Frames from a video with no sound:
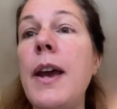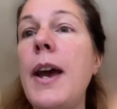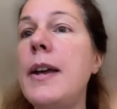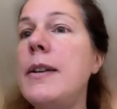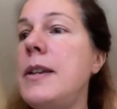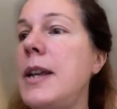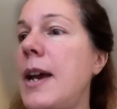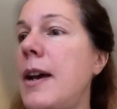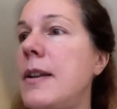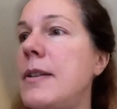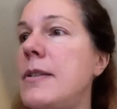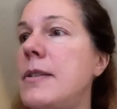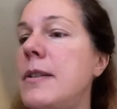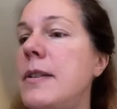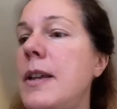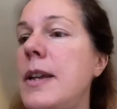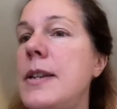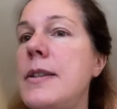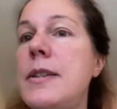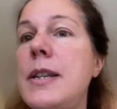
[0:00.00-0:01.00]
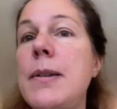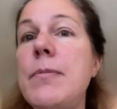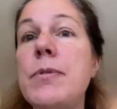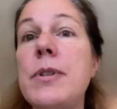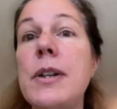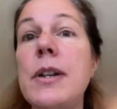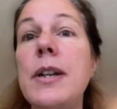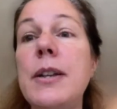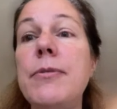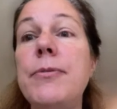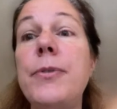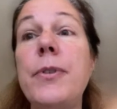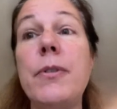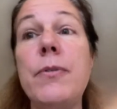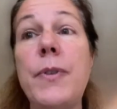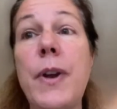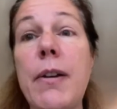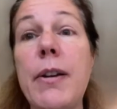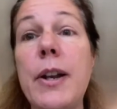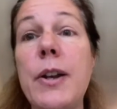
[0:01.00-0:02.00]
and yet they seem to live
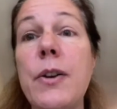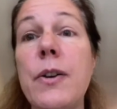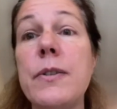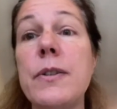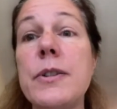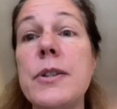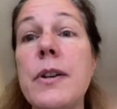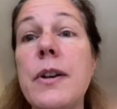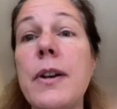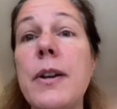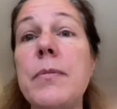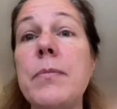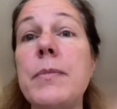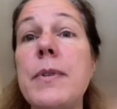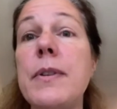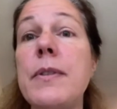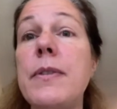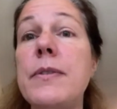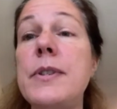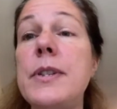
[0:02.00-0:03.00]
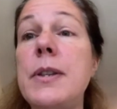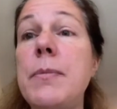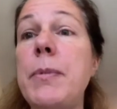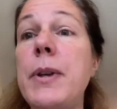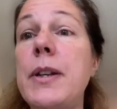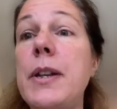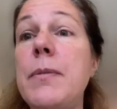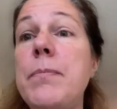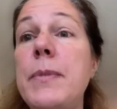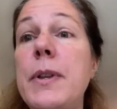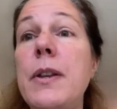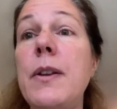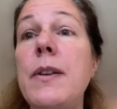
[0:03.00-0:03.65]
for a very long time with simian